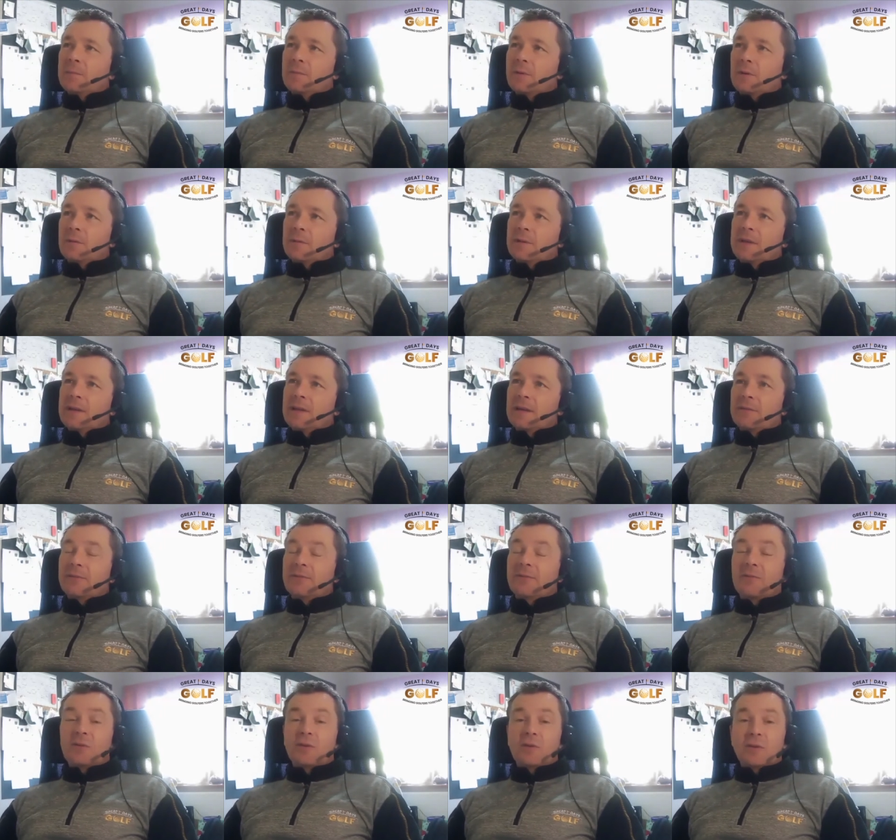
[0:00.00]
probably in that
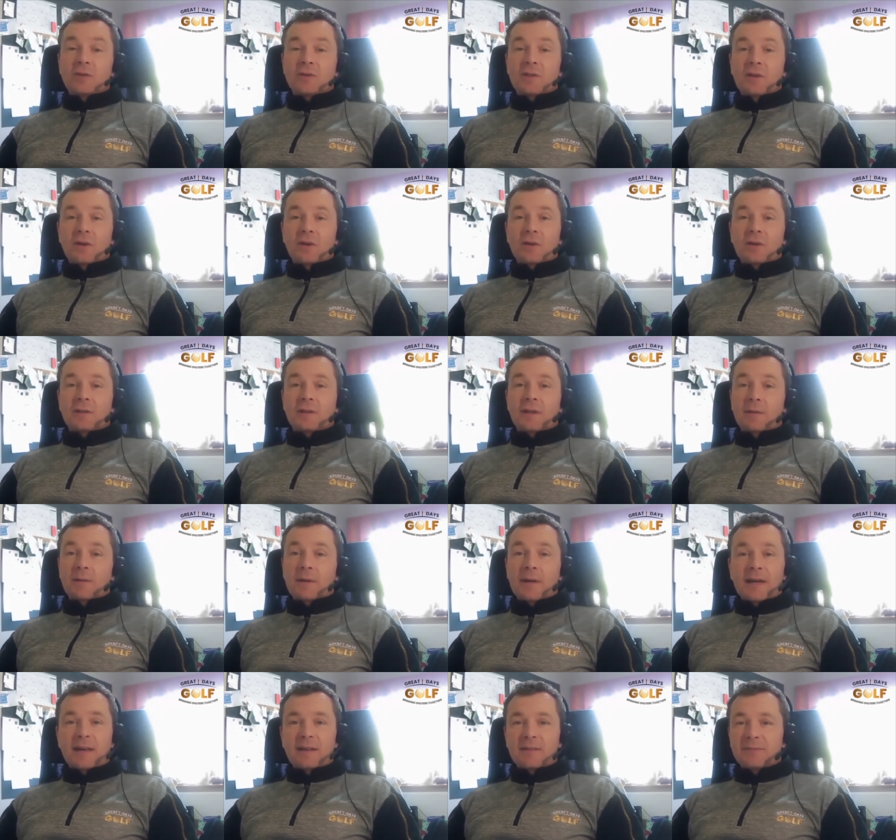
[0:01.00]
first lockdown,
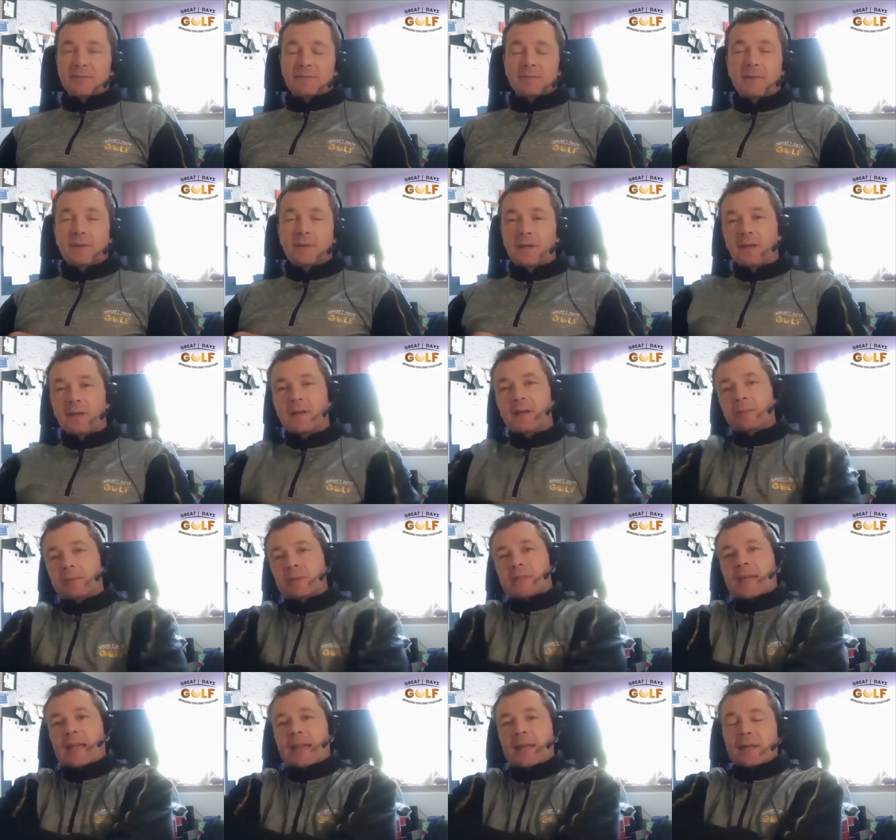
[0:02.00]
Gav. Uh, I
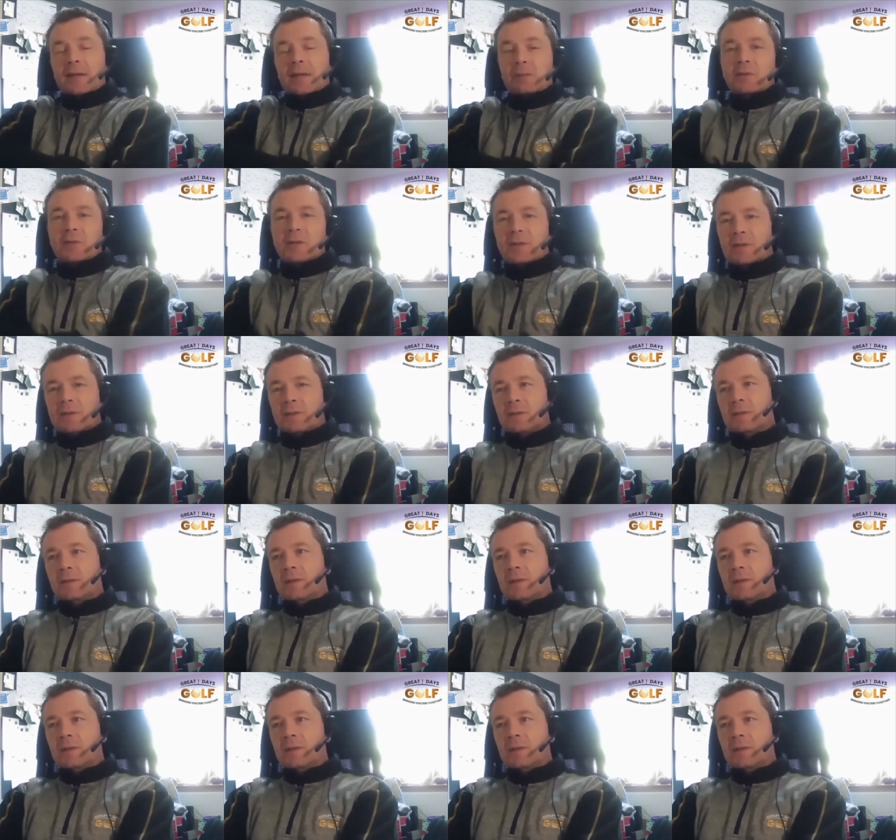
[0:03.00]
was getting yeah. out.